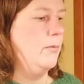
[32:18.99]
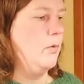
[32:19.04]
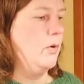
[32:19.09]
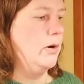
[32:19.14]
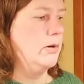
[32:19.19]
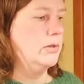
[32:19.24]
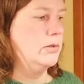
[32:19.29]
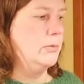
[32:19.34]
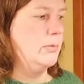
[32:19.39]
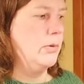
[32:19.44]

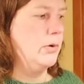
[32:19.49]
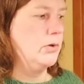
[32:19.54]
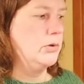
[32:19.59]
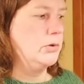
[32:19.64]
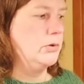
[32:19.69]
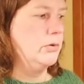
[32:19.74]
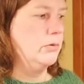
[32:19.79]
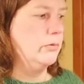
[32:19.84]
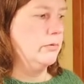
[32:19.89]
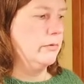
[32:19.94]
more as a
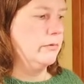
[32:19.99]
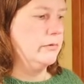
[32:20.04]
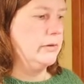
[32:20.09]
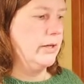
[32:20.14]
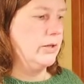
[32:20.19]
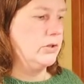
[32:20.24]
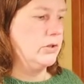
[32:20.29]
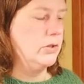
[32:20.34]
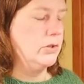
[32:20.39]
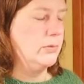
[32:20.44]
personal
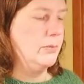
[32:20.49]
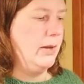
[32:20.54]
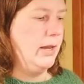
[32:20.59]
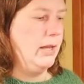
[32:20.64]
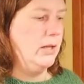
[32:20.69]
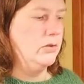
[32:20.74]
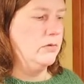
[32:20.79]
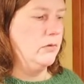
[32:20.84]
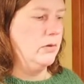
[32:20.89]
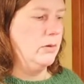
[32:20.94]
reflections
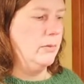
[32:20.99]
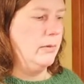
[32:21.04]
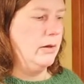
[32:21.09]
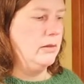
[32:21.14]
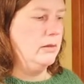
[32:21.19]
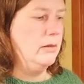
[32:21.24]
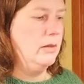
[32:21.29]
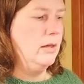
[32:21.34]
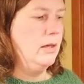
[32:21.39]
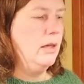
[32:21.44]
page for the
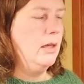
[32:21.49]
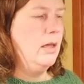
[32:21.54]
month,